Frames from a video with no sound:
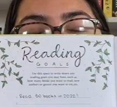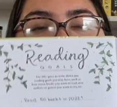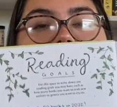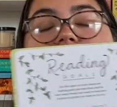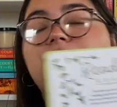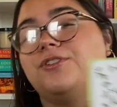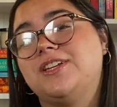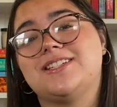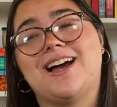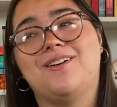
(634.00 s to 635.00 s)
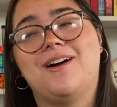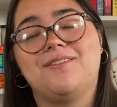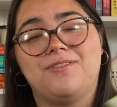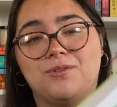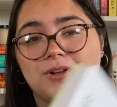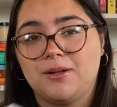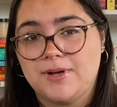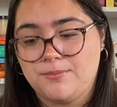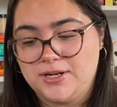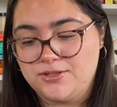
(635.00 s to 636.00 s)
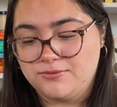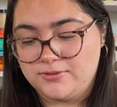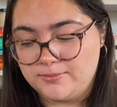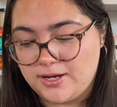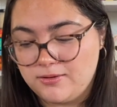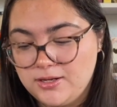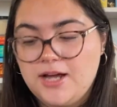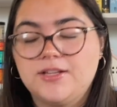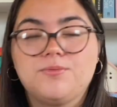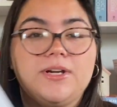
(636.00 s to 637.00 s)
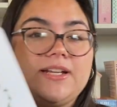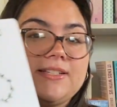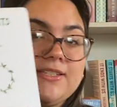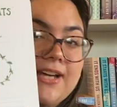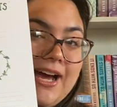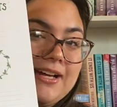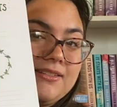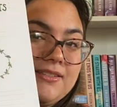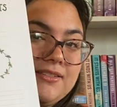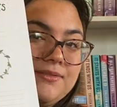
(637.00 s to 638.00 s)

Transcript: I don't fill these out. I feel really bad, but I don't fill them out. And then reading stats.